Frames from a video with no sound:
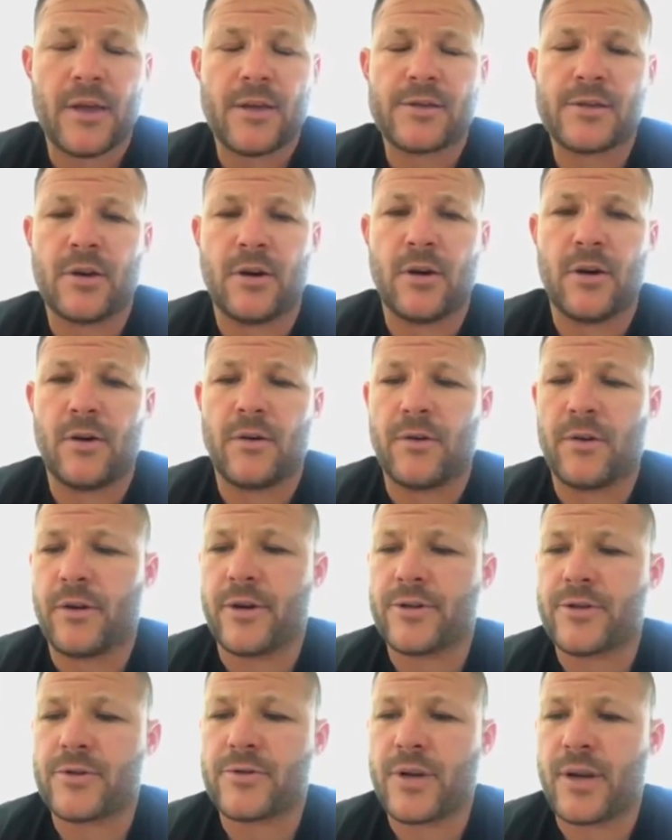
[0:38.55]
So
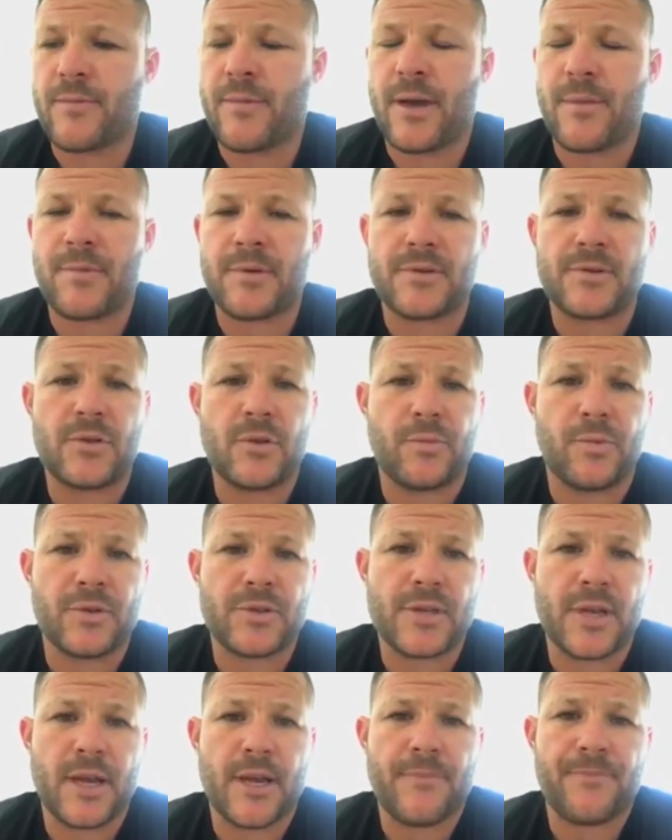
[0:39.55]
your interest rate might be two
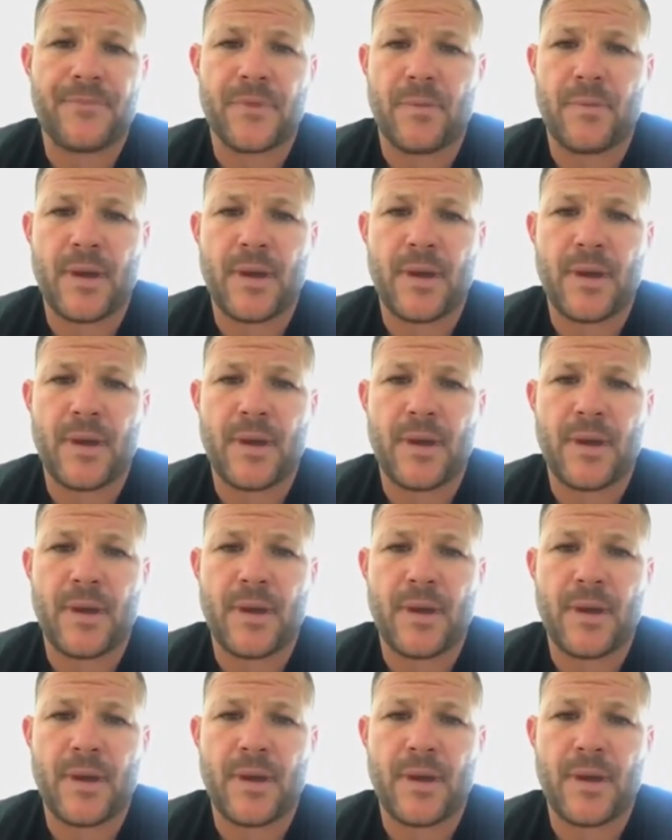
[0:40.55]
percent.